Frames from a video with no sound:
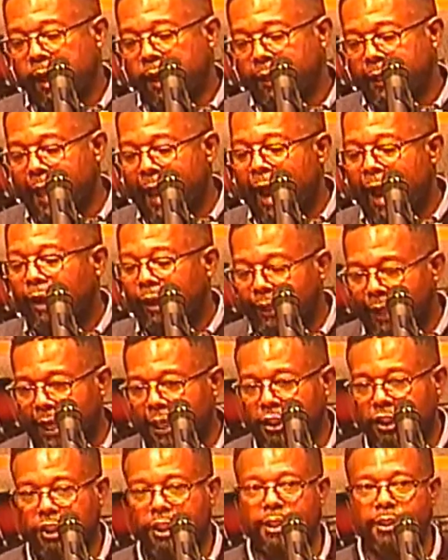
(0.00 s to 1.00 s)

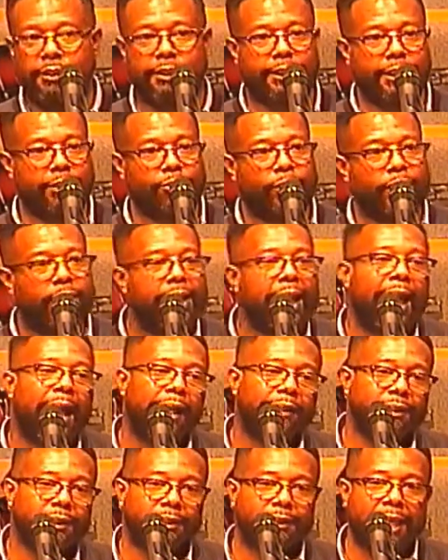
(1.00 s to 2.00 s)
calculations, he
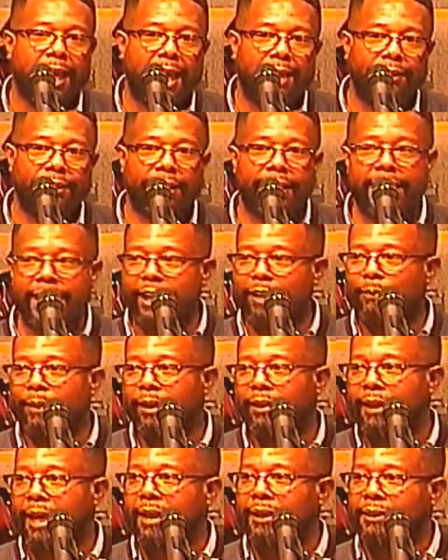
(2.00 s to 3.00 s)
realizes that the enemy
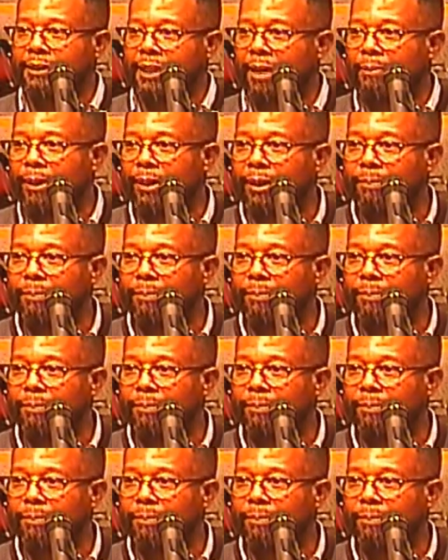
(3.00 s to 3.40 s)
that is coming up